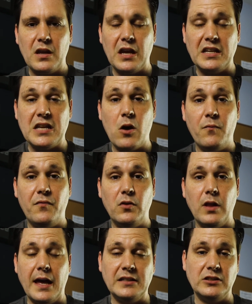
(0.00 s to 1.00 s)
It's
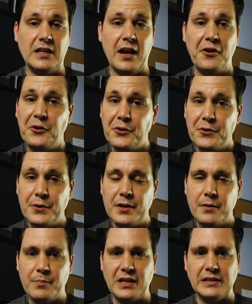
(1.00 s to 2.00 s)
helpful as an editor
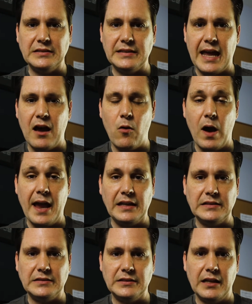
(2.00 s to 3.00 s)
because now I
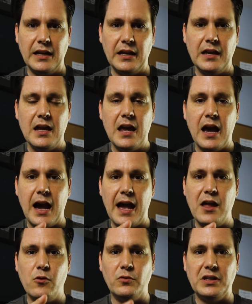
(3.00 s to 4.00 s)
can say
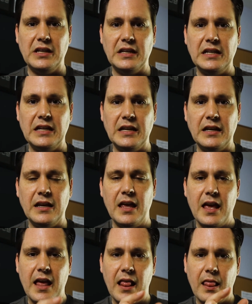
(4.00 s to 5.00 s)
I only need
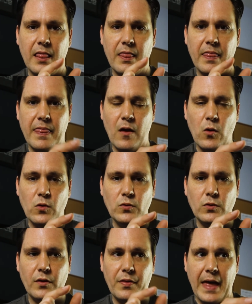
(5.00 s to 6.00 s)

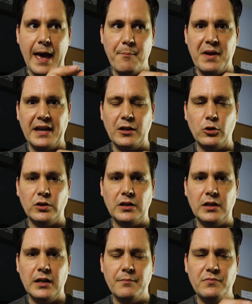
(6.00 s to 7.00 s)
that many good
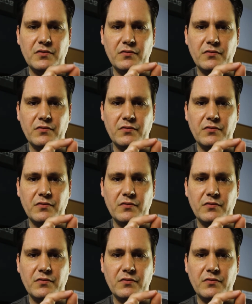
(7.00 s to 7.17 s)
clips